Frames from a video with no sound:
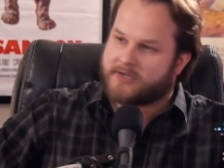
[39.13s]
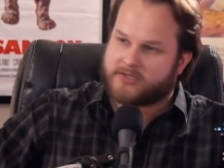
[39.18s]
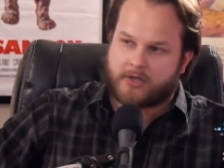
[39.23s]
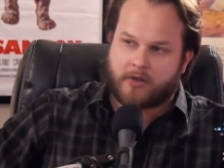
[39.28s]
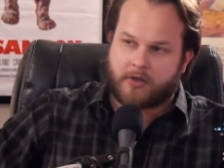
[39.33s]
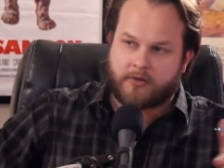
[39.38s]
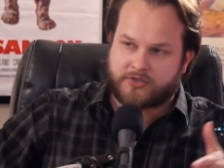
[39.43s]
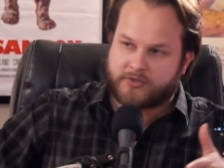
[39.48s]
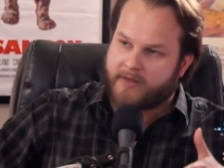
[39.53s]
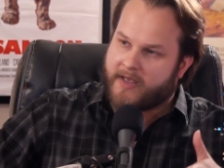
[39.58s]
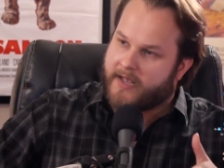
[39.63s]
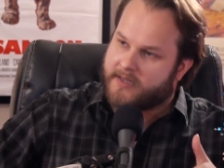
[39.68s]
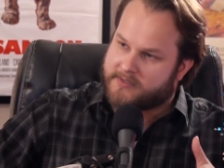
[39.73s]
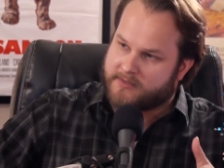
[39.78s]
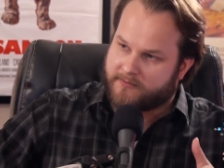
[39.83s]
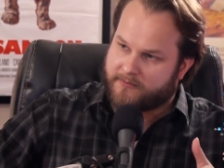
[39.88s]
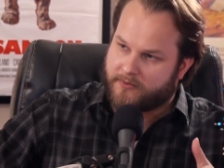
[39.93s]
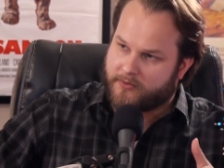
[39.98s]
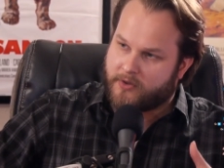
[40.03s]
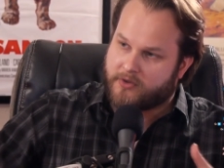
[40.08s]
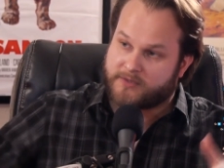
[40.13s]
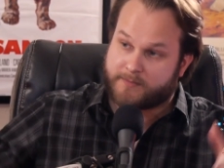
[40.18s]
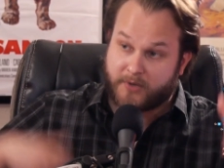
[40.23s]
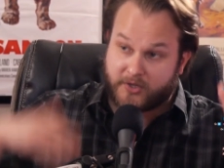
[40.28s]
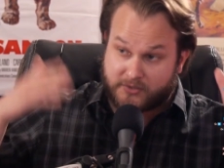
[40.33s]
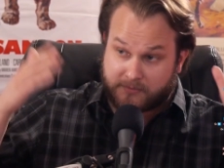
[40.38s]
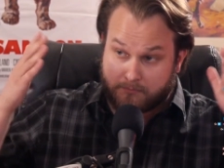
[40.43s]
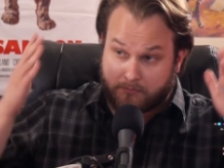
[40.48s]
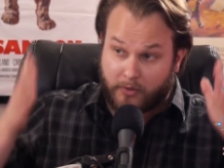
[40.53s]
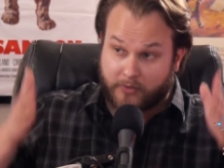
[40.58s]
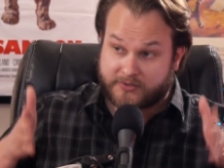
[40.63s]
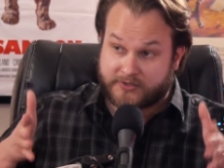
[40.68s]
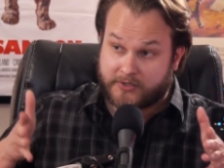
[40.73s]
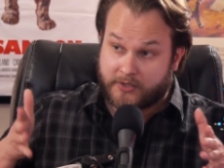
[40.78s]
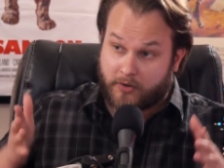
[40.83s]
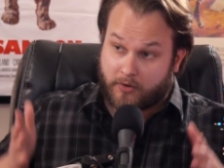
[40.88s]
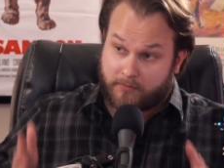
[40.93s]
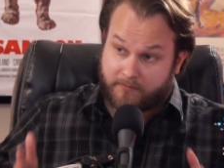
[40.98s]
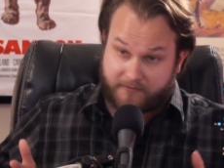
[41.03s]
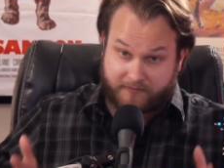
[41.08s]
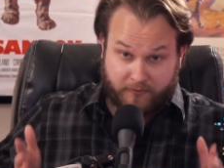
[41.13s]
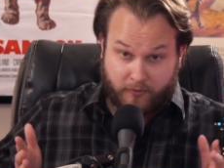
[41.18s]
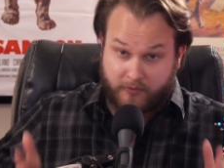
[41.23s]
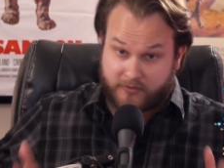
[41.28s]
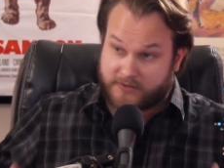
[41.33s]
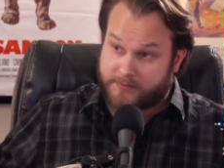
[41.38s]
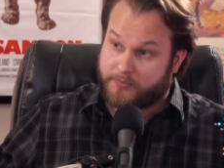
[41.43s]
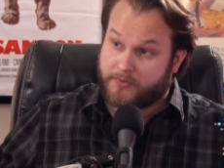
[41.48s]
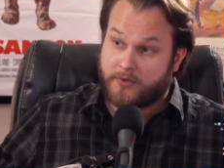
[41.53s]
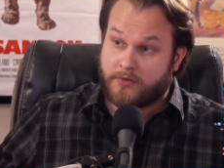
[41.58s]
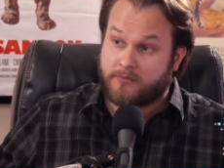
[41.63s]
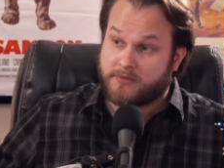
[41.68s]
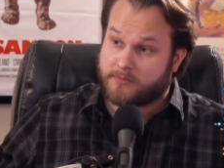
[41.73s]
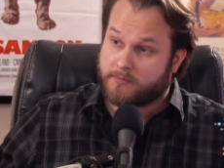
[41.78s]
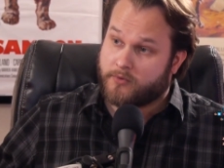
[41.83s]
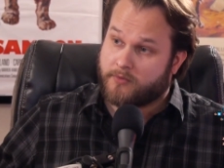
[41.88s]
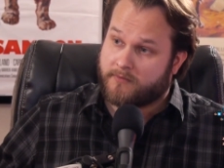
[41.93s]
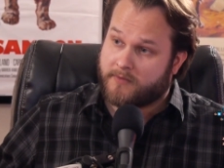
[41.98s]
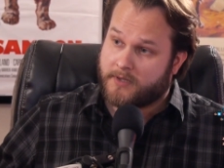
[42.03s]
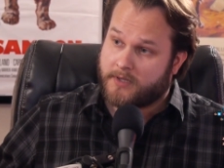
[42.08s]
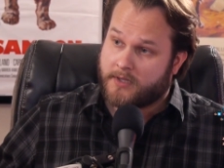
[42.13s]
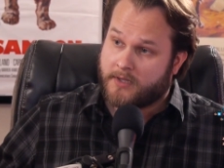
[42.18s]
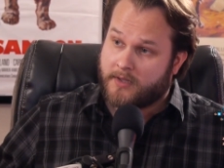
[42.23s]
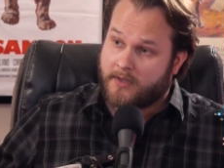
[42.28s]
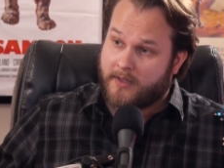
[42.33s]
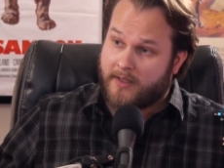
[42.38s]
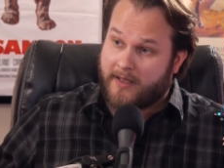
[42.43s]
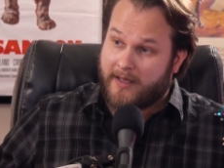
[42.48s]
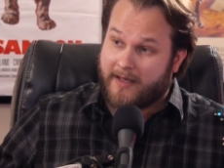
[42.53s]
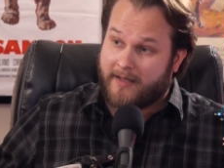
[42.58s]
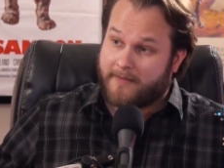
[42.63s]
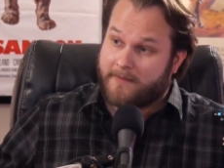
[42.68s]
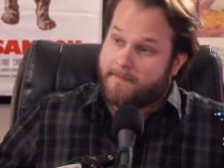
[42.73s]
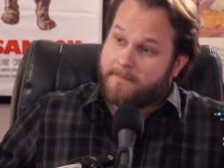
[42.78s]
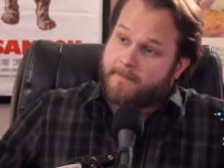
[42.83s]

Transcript: back Scarlett Johansson for those, but it's mostly Florence Pugh's movie. But that would have